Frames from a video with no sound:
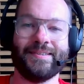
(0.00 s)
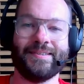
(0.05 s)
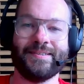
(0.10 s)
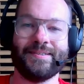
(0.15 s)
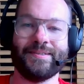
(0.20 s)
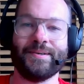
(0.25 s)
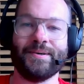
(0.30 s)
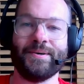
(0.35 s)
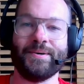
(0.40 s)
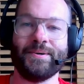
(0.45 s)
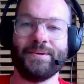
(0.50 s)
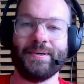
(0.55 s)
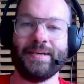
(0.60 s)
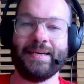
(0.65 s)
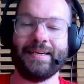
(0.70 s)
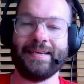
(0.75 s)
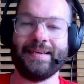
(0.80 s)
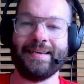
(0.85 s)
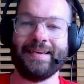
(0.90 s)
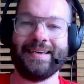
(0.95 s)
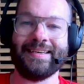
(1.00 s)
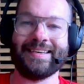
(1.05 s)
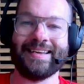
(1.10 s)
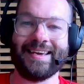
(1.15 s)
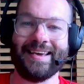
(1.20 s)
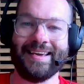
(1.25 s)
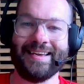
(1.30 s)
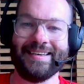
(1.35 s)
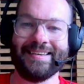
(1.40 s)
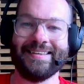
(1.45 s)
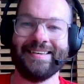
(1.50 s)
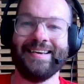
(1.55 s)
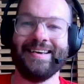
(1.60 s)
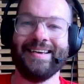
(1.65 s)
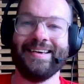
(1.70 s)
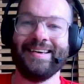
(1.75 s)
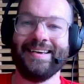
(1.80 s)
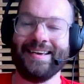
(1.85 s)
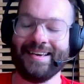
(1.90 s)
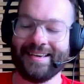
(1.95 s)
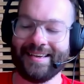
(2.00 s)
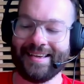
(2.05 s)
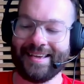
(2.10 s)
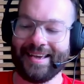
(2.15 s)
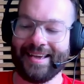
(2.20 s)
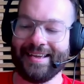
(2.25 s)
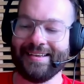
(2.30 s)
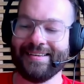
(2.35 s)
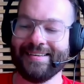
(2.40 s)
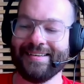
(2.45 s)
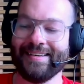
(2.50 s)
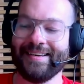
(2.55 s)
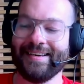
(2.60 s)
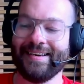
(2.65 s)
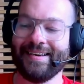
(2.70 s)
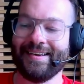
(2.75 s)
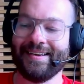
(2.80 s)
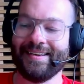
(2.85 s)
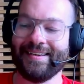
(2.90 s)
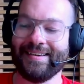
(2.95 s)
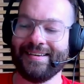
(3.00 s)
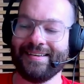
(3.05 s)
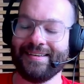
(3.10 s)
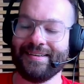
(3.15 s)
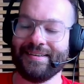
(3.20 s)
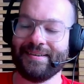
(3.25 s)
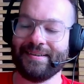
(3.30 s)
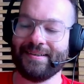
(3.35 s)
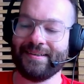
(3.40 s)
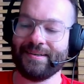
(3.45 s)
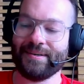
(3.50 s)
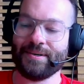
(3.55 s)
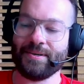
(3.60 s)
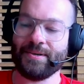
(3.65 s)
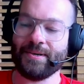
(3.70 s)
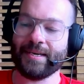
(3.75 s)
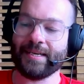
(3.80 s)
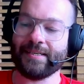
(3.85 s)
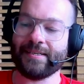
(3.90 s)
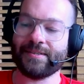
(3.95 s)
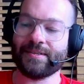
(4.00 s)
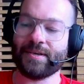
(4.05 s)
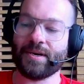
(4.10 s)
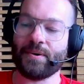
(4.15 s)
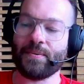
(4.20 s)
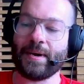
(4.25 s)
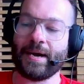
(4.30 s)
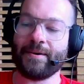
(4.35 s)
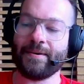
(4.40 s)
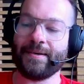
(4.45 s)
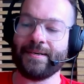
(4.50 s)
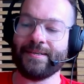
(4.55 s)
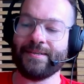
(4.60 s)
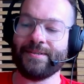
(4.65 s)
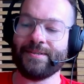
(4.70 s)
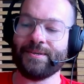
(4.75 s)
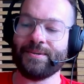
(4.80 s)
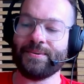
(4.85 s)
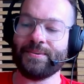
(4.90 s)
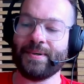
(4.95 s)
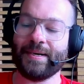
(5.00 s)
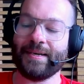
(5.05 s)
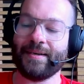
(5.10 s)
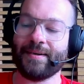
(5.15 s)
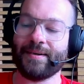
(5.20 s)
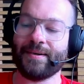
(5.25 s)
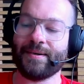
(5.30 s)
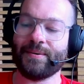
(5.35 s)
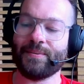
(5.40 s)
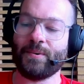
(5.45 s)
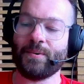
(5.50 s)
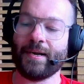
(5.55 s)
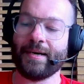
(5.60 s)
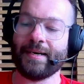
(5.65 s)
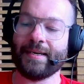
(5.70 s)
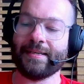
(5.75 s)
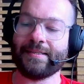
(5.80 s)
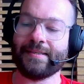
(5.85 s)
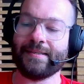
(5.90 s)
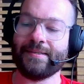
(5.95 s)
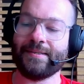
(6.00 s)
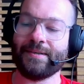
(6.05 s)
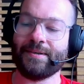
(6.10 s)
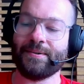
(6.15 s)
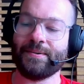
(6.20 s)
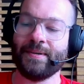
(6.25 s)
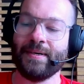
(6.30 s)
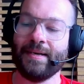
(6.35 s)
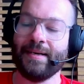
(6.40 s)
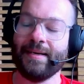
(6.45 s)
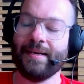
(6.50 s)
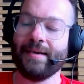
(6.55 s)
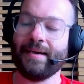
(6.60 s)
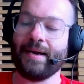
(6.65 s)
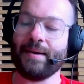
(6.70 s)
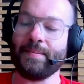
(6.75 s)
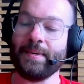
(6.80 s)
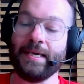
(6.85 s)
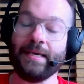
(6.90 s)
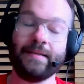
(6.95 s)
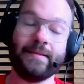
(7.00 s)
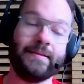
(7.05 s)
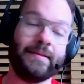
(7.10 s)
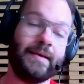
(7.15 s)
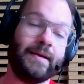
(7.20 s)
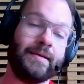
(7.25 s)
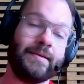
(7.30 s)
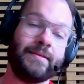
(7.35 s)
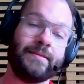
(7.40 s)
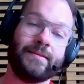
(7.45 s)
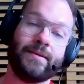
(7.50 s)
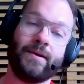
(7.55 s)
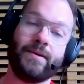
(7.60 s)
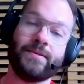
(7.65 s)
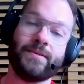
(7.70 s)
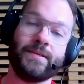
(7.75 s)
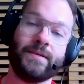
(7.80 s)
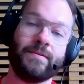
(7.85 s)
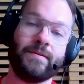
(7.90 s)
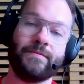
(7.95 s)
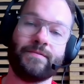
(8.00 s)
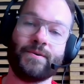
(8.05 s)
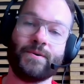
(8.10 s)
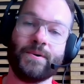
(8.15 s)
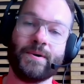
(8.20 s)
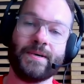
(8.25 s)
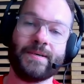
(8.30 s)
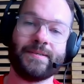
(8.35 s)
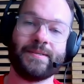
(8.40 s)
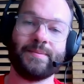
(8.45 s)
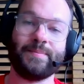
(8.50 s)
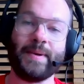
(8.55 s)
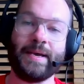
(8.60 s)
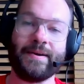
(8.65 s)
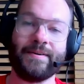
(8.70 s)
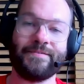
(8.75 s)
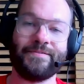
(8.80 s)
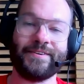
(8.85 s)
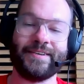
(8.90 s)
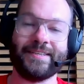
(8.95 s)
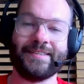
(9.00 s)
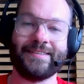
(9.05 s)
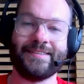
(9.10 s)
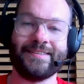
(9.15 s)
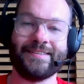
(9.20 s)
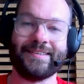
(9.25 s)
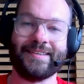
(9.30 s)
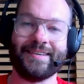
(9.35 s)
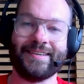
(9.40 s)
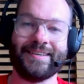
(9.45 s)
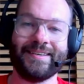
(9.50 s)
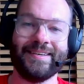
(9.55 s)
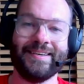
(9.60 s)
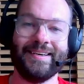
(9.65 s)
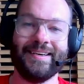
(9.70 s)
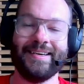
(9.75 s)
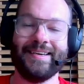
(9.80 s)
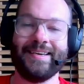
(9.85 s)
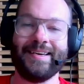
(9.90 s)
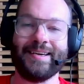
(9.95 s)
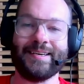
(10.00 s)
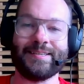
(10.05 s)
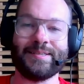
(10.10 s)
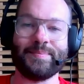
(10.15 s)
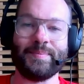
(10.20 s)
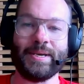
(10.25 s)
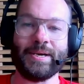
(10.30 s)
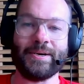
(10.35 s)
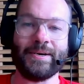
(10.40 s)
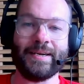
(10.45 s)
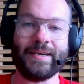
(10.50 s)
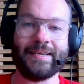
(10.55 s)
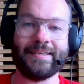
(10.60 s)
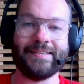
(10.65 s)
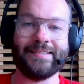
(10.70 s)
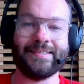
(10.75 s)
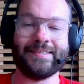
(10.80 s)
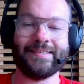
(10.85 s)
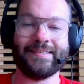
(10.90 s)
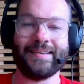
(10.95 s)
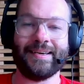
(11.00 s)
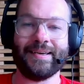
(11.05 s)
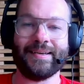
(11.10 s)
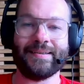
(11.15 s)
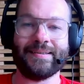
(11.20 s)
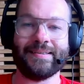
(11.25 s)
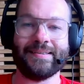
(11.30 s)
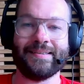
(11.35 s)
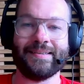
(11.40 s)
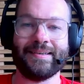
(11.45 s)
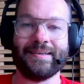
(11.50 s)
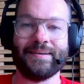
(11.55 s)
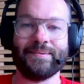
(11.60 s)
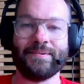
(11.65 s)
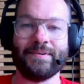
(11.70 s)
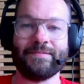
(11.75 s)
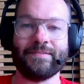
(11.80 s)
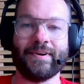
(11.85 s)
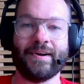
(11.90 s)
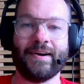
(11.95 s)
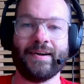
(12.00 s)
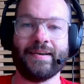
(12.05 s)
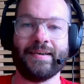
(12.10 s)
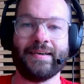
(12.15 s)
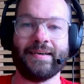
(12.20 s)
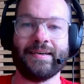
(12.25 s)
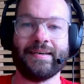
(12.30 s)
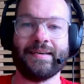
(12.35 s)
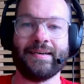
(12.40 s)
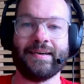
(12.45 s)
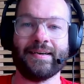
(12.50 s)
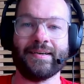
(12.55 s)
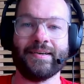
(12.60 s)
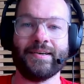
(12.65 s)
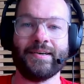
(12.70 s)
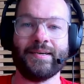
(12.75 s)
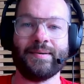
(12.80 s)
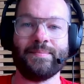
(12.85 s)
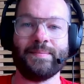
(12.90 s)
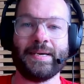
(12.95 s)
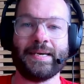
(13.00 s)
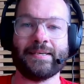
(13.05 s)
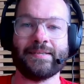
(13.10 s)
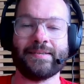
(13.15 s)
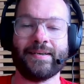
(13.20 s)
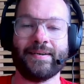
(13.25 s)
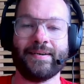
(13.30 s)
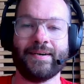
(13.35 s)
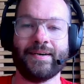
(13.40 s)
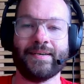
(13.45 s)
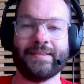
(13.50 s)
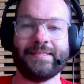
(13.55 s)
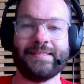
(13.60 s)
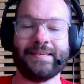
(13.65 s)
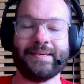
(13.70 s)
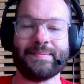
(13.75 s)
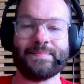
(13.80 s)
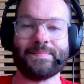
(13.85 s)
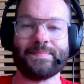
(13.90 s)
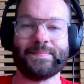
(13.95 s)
All that so history. It, it, can, it can, uh, you know, you can just go out and do what you're wanting to do. I mean, there's also, of course, benefits to experience, and uh, we've got a, a good mix on our team.